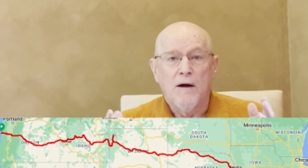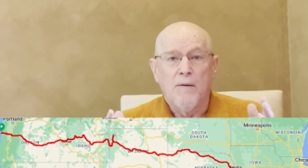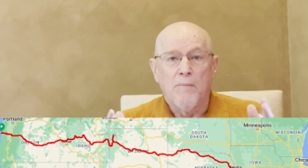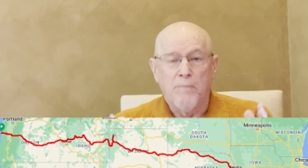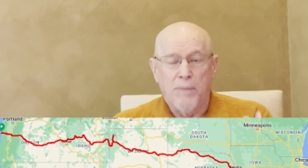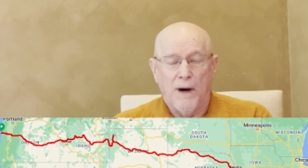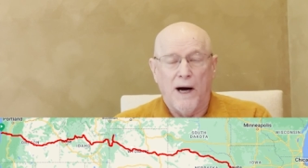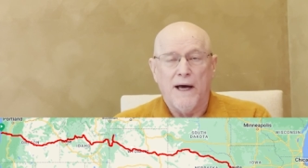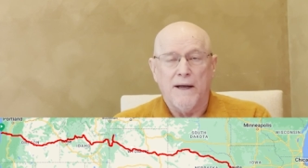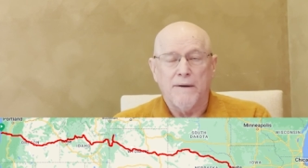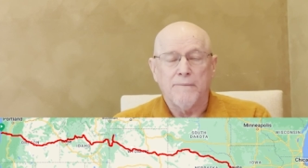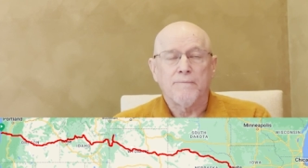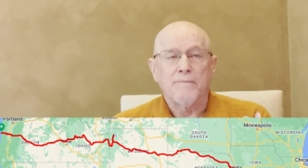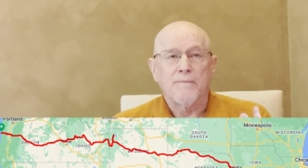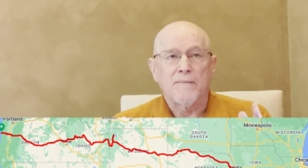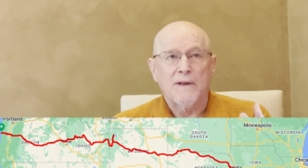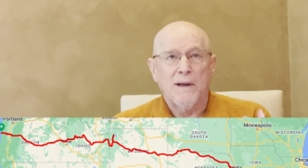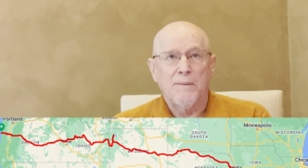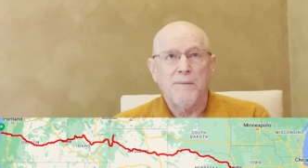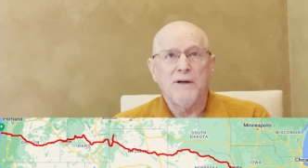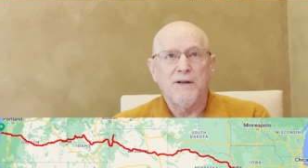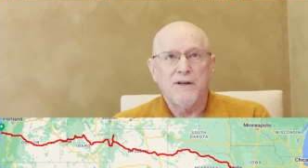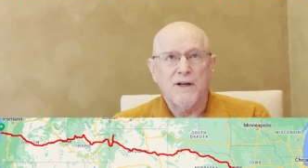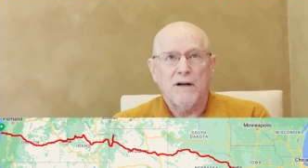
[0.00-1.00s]
But
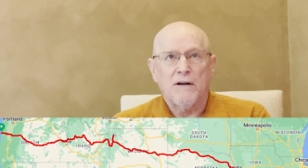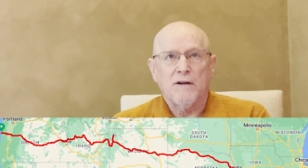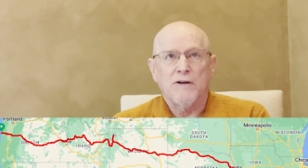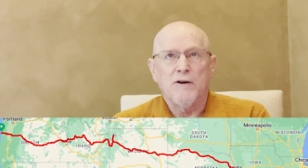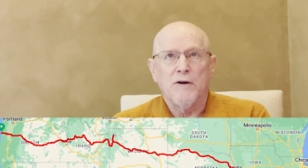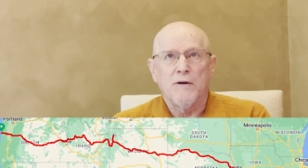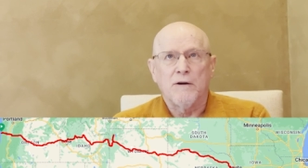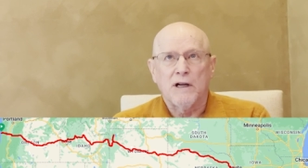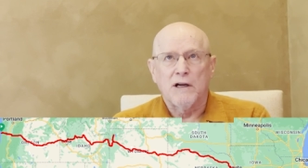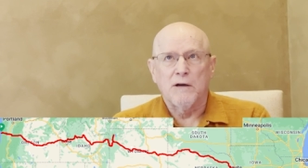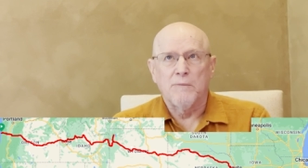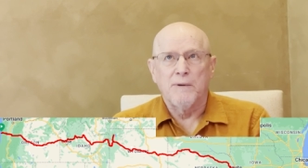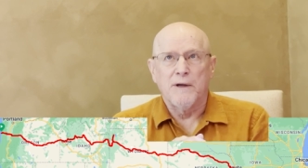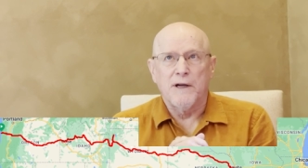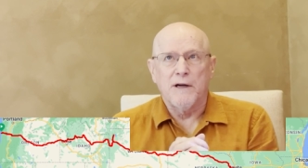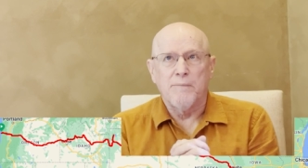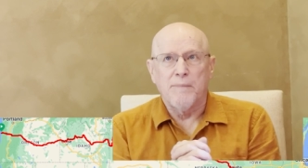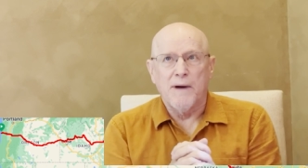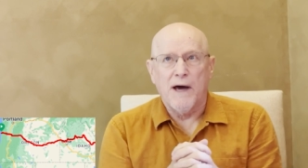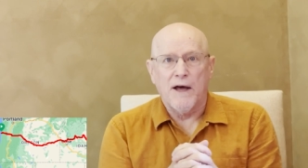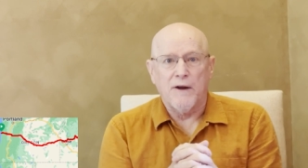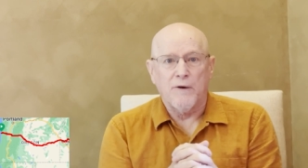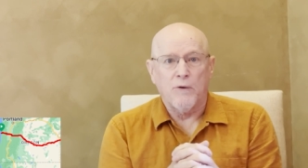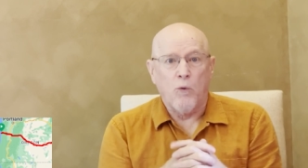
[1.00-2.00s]
let me tell you a little bit
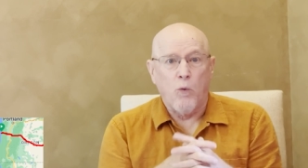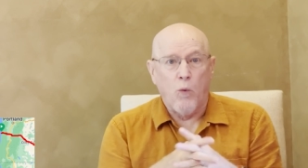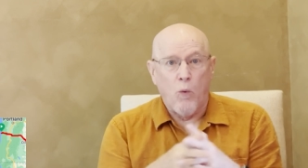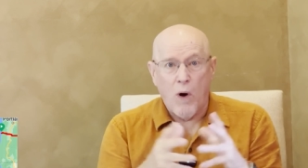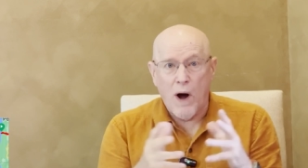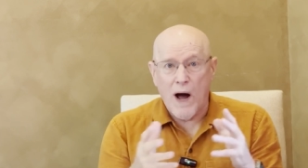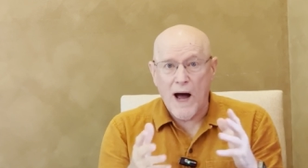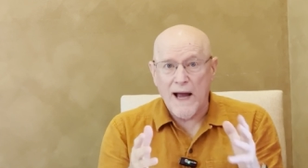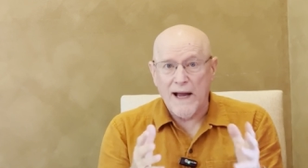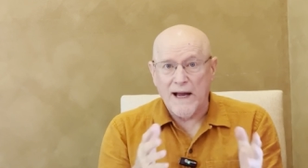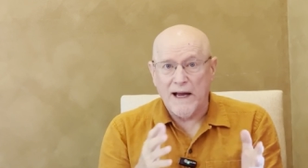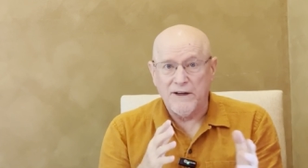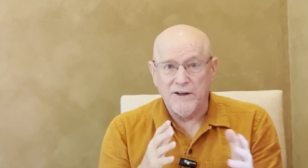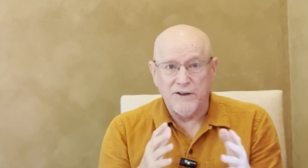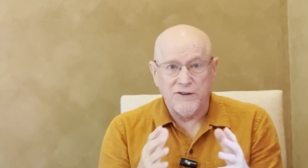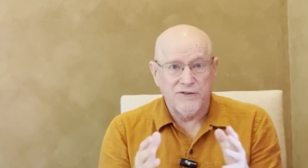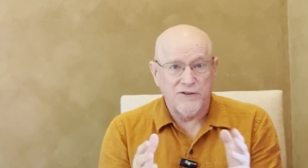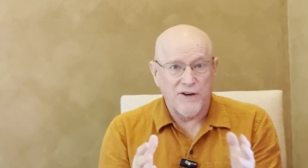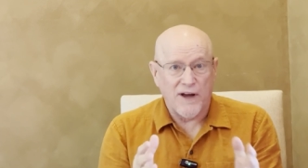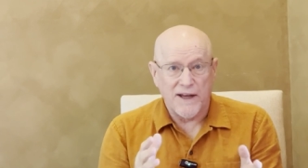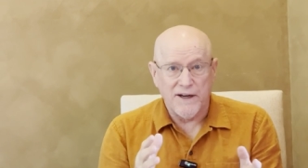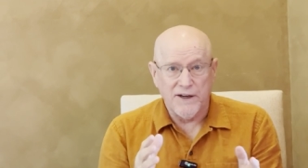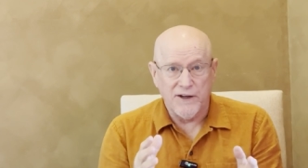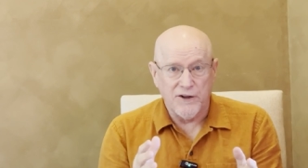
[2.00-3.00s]
about why I
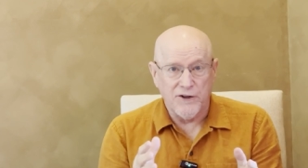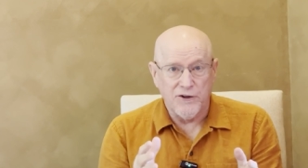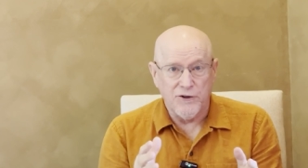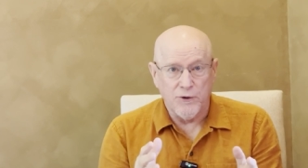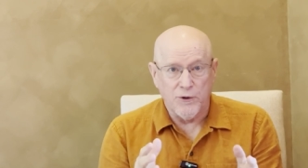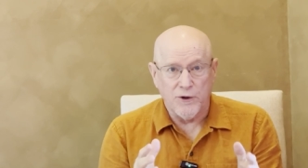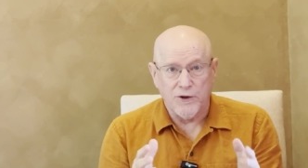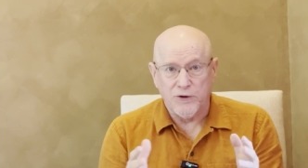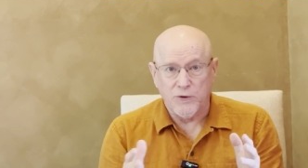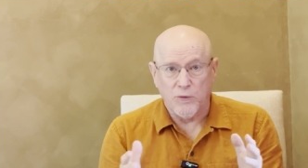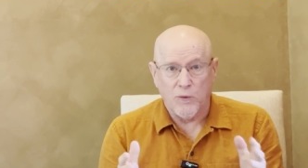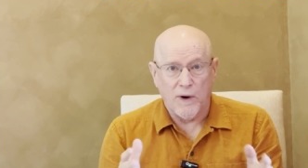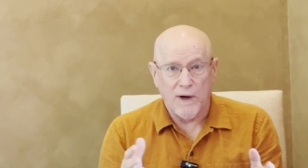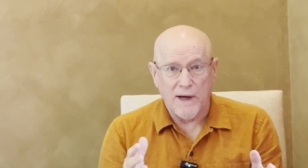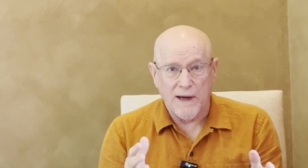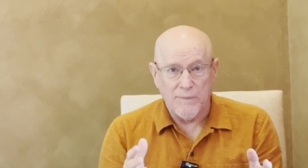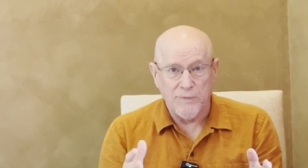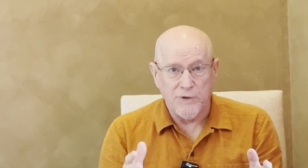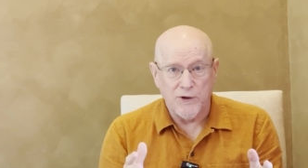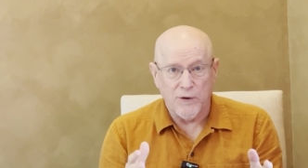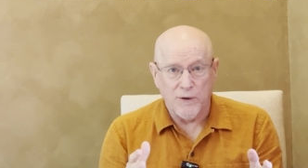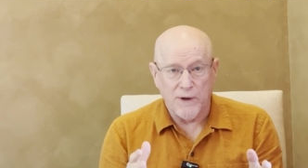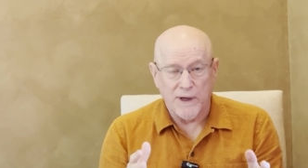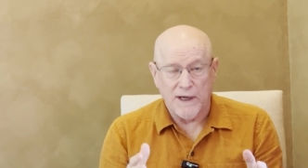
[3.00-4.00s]
decided to do it the way I'm
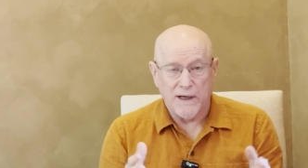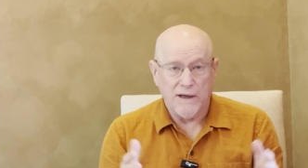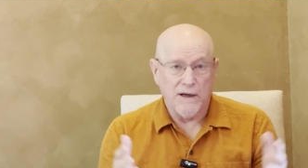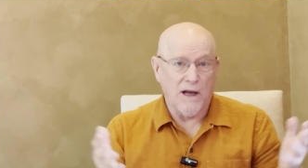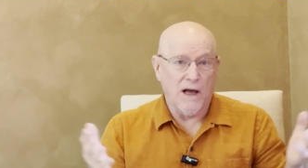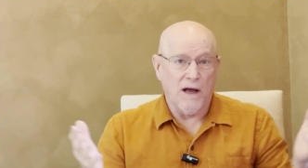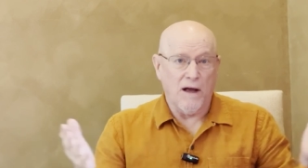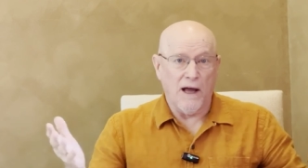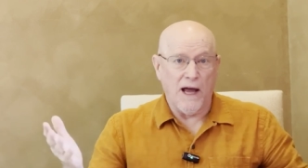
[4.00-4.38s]
doing it.